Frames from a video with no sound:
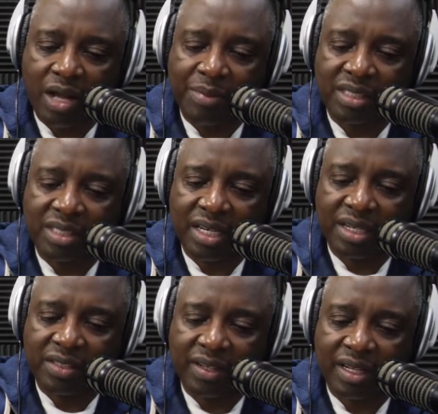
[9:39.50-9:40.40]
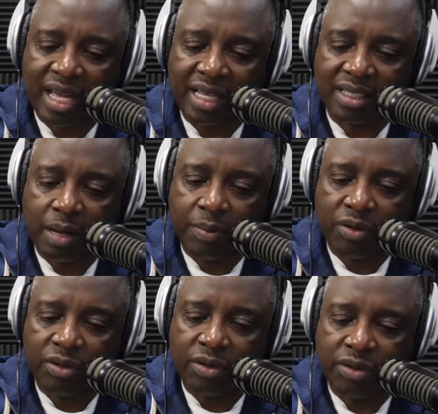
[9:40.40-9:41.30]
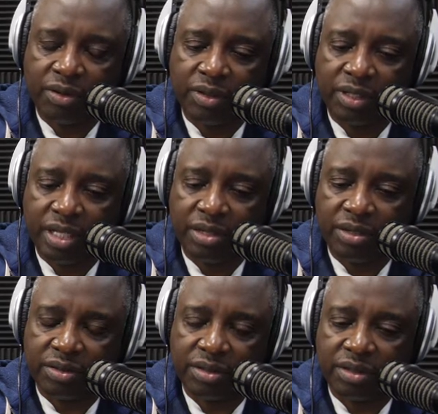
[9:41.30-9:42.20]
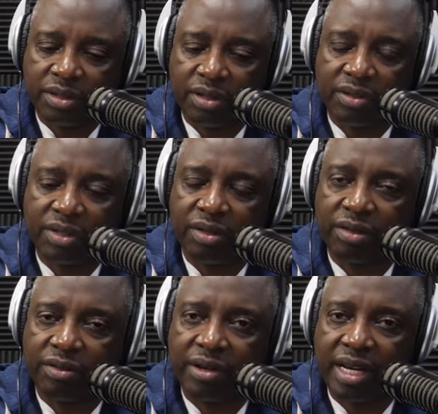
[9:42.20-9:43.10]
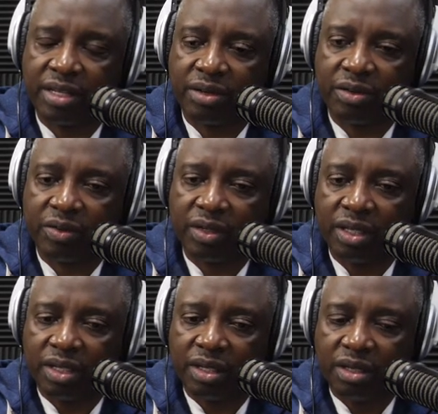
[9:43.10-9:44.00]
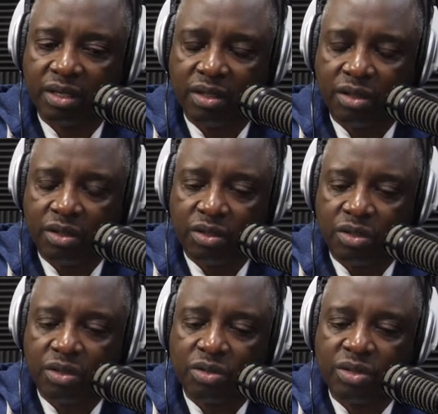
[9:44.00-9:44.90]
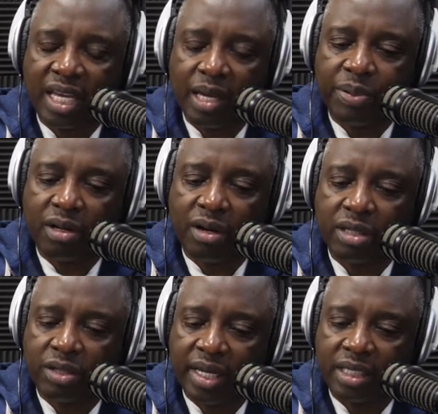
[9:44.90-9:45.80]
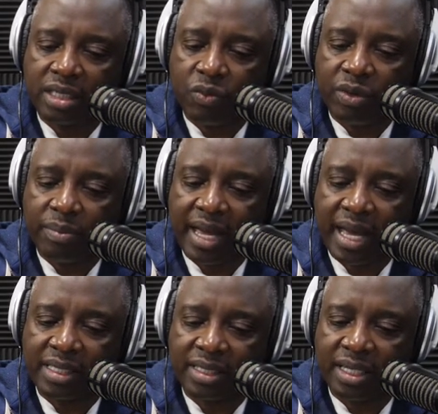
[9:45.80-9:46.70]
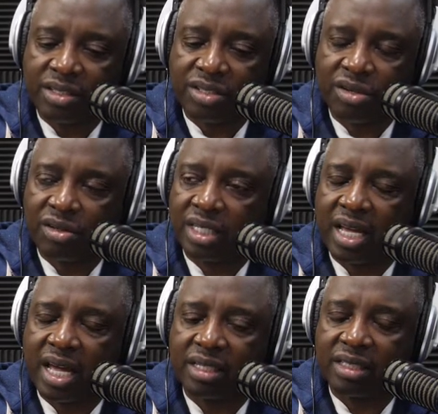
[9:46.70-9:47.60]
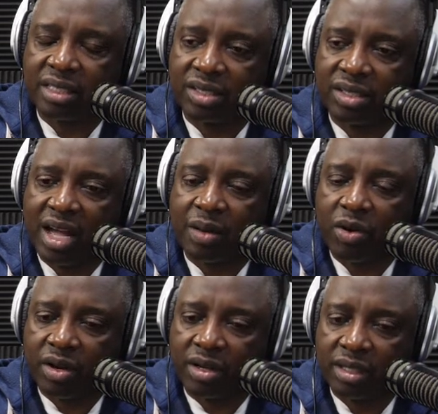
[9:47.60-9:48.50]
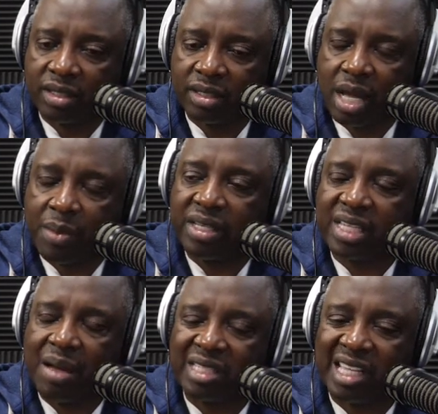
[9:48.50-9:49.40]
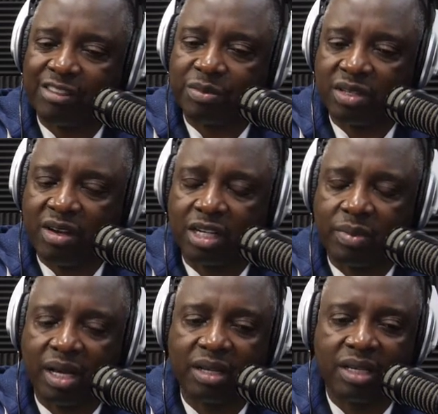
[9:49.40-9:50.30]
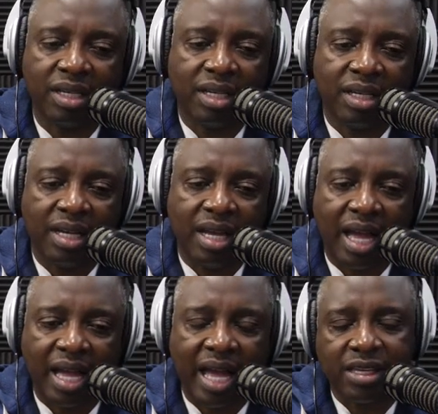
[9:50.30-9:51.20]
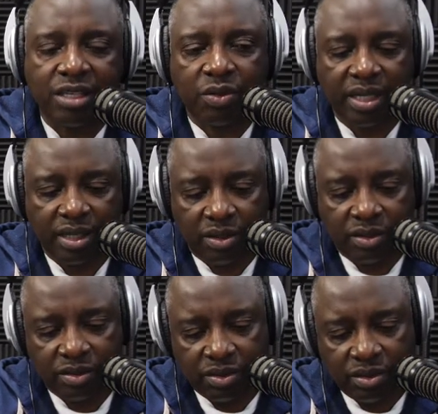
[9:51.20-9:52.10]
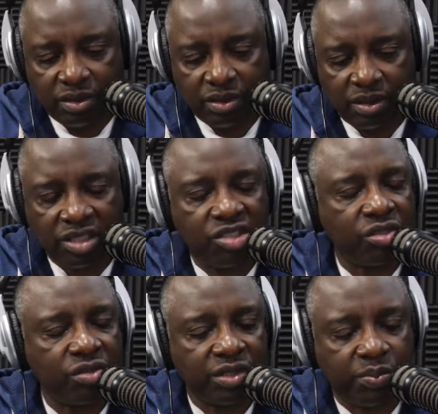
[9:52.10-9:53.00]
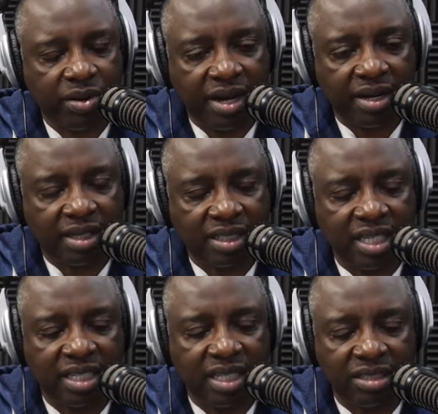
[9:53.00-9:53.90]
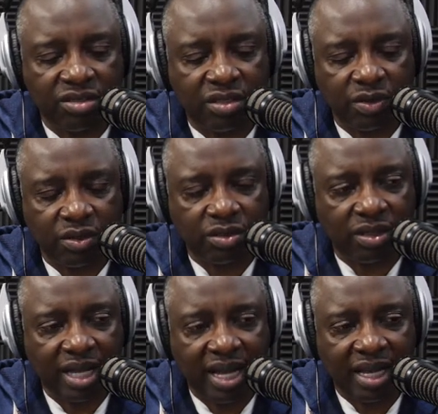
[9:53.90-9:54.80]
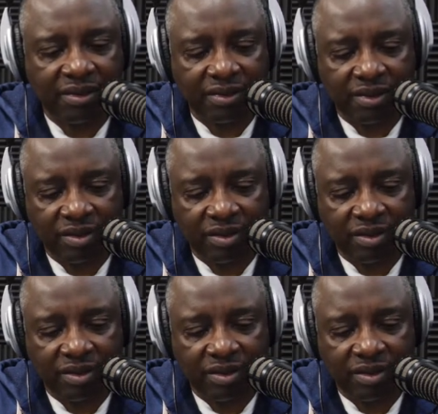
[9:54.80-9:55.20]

I've been saying this for the last couple years on the radio. You can't put all your eggs in one basket, and certainly not into the stock market. How many times have I been talking about IULs, insurance products, Index Universal Life,